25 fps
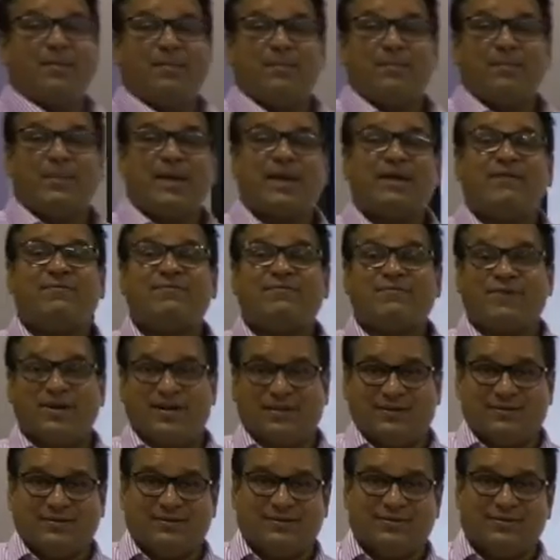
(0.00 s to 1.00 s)

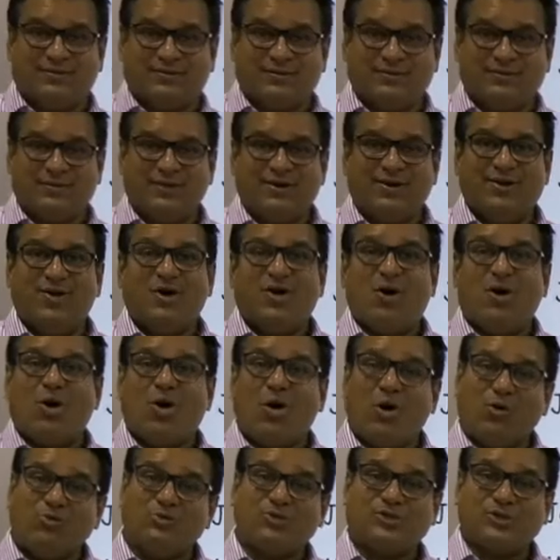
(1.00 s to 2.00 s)
Mingfen,
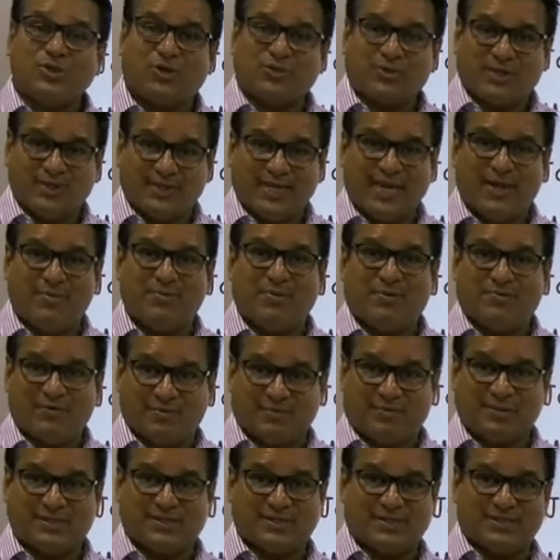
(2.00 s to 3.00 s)
also the name of a
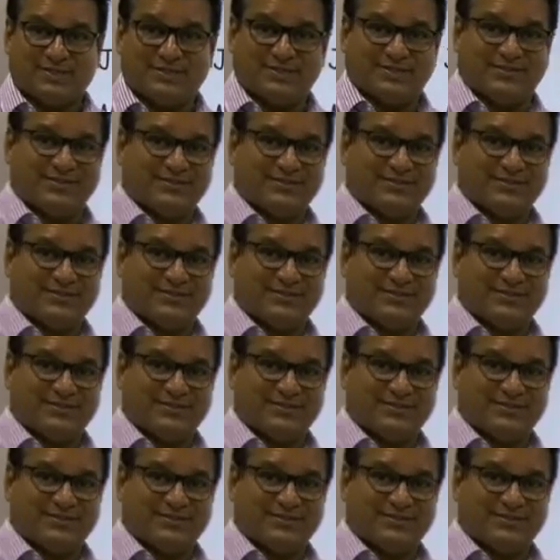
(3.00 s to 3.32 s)
person.